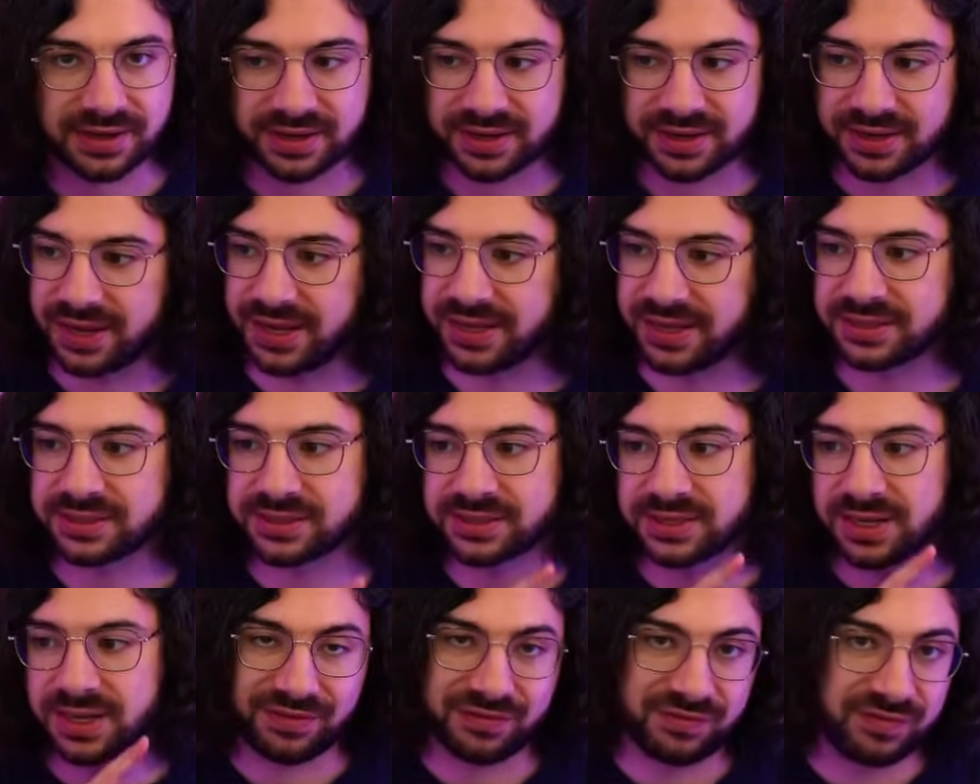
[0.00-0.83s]
it
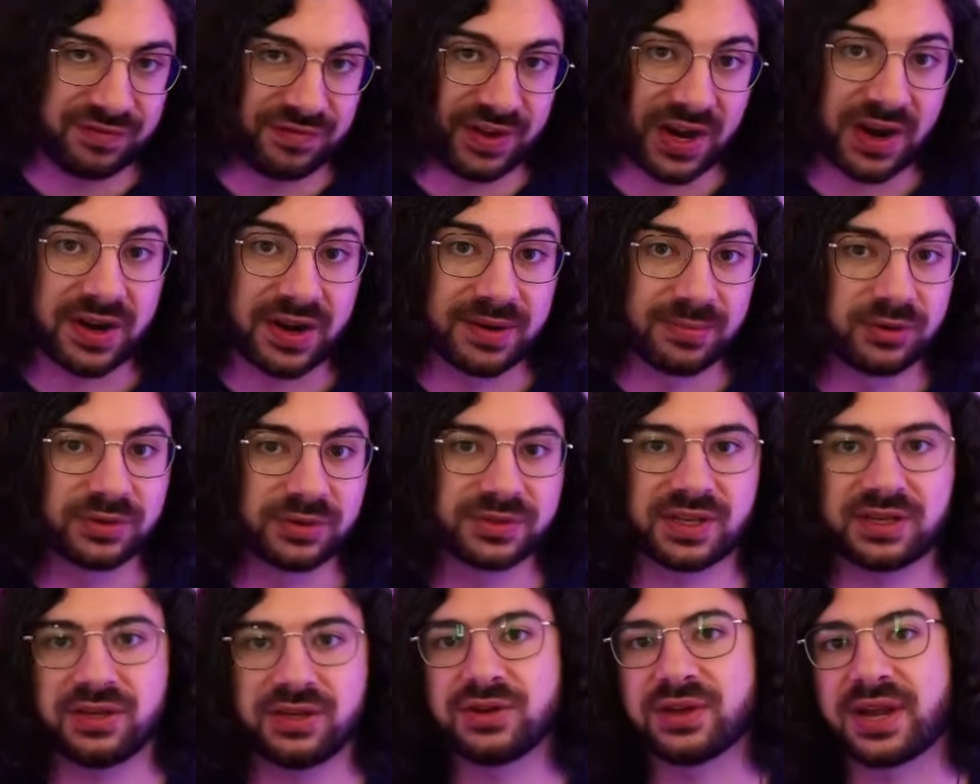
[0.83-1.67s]
has variables
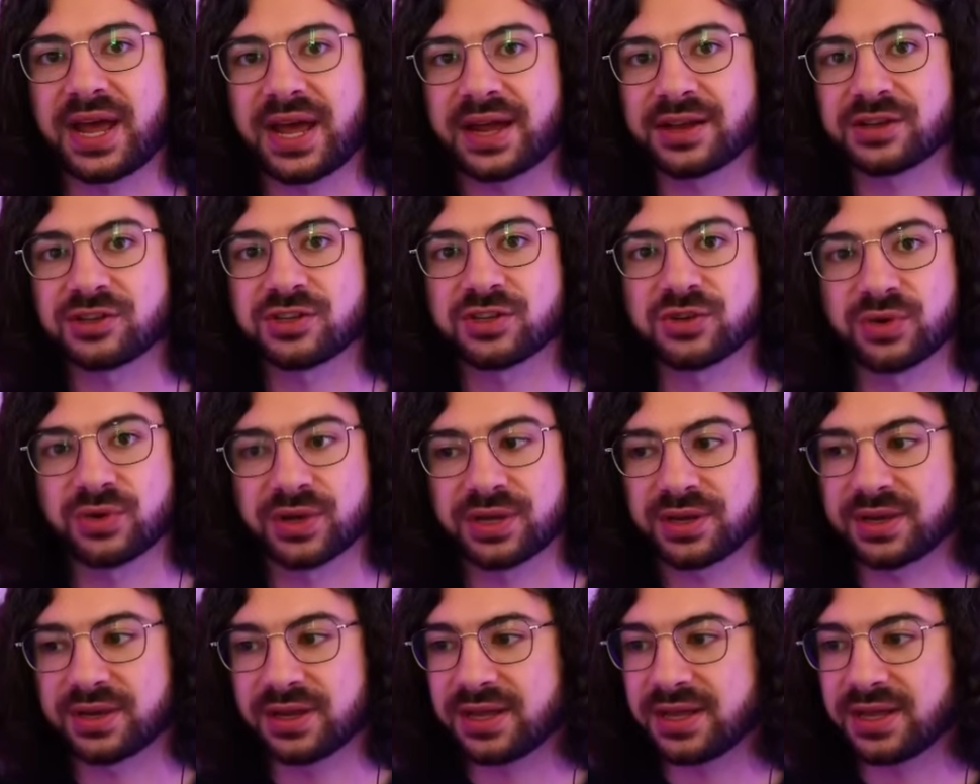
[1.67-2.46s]
that you can add to it